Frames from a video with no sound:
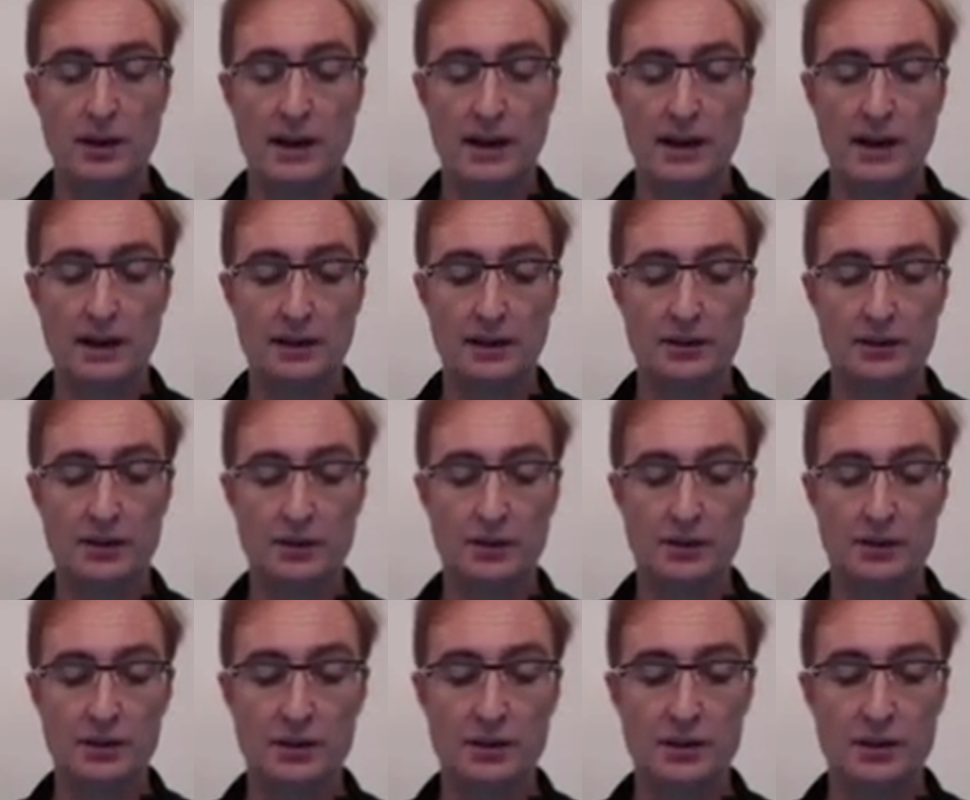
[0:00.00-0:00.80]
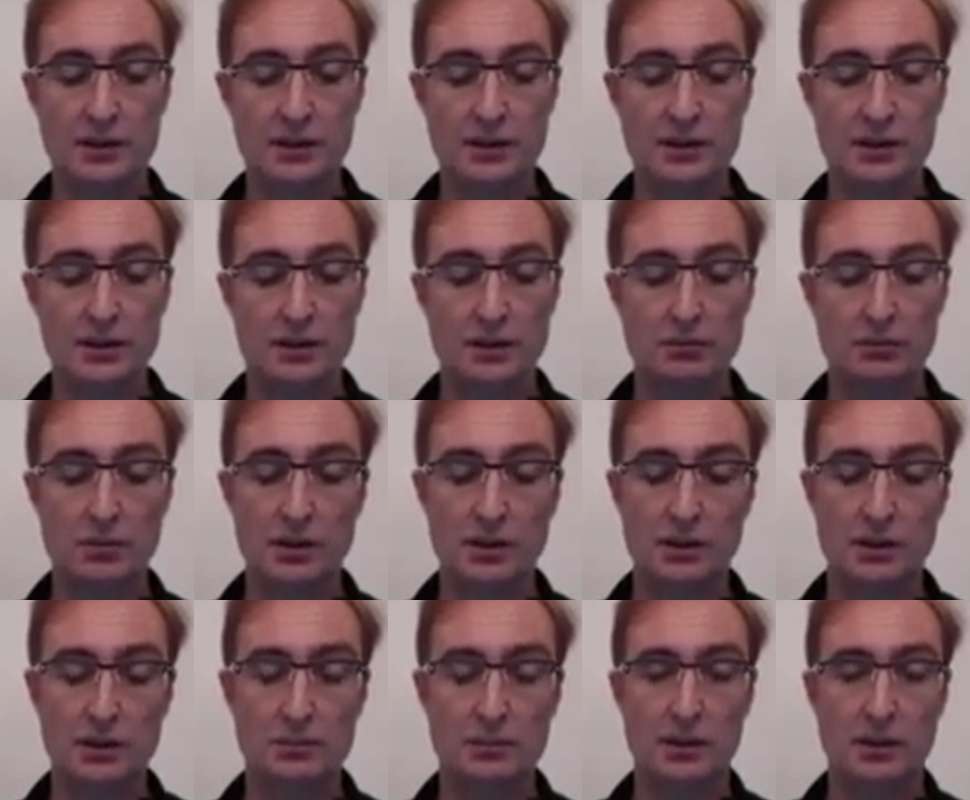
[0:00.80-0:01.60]
Okay, so statistical
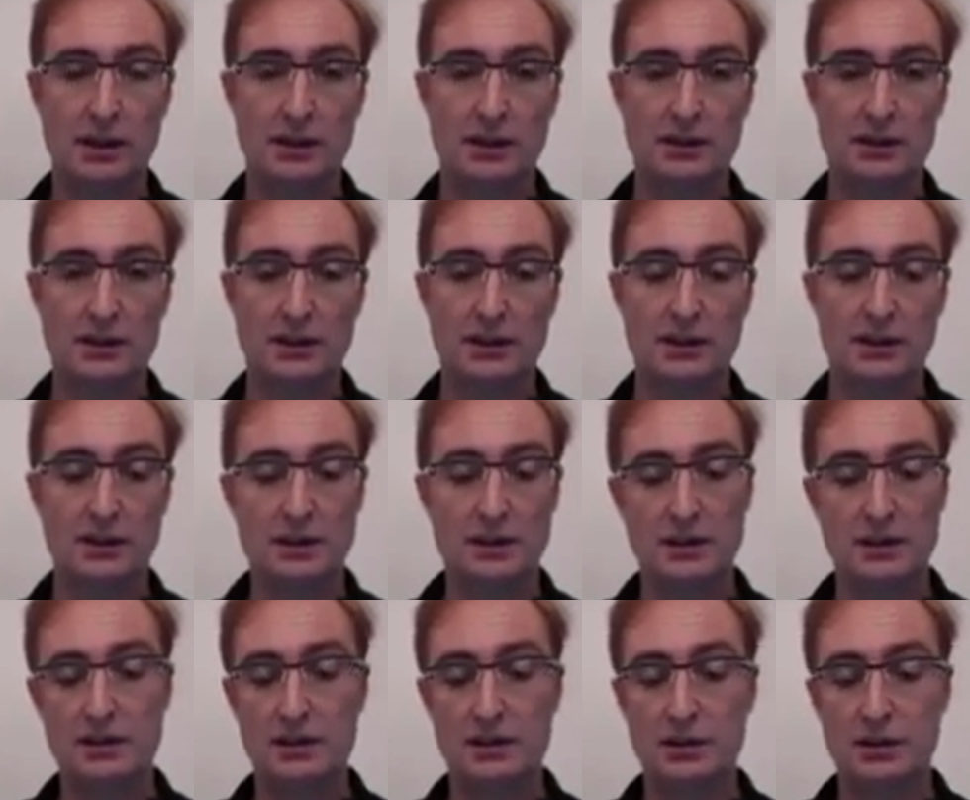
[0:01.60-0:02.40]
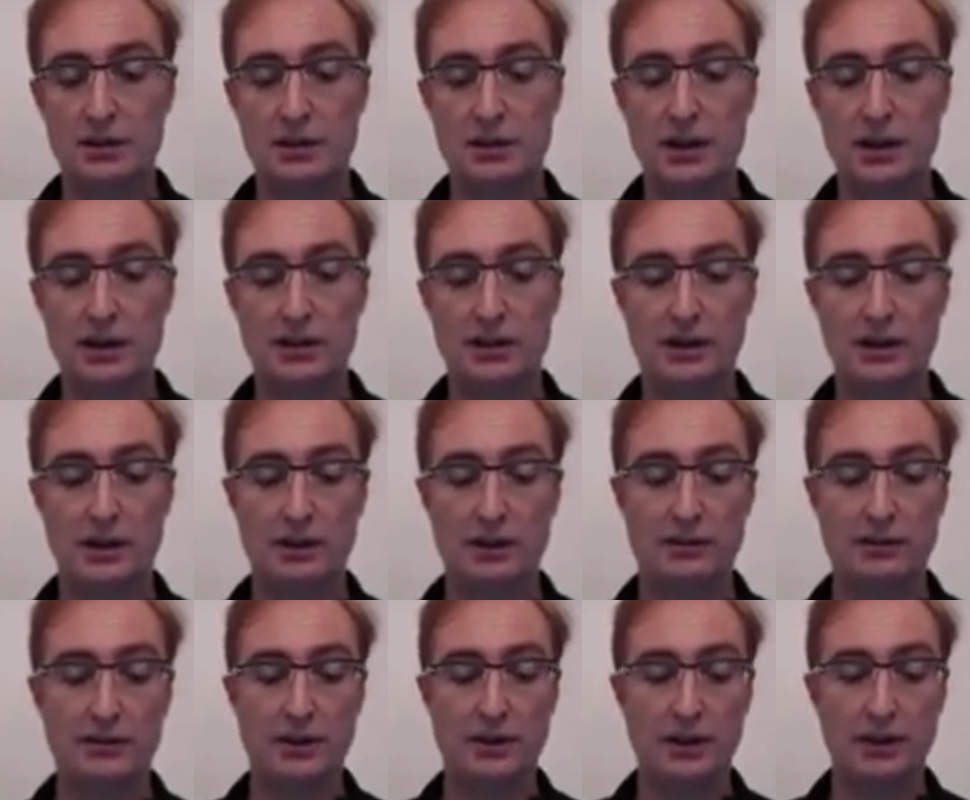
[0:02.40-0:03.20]
multiplexing is the
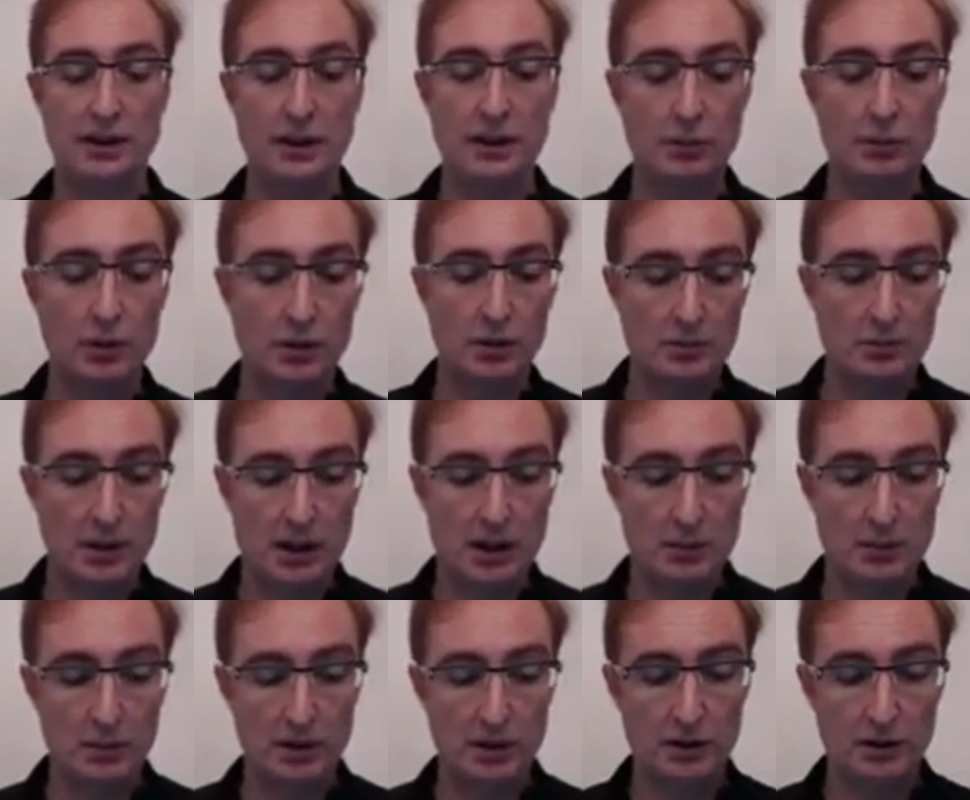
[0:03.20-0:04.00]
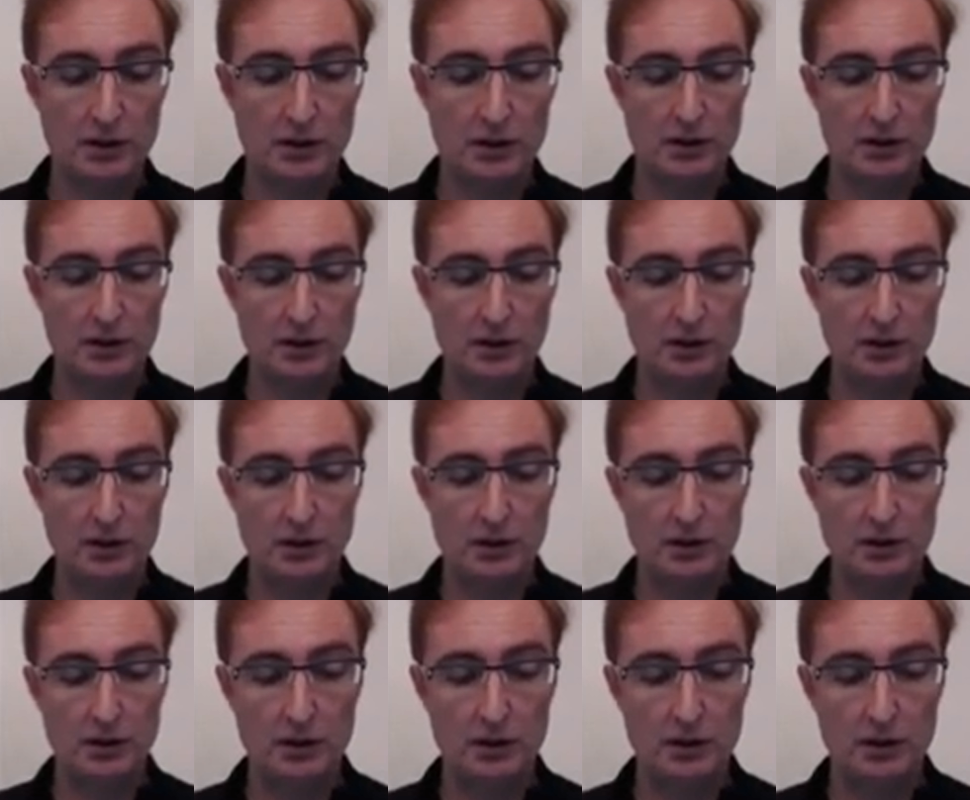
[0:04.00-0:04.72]
sharing of network bandwidth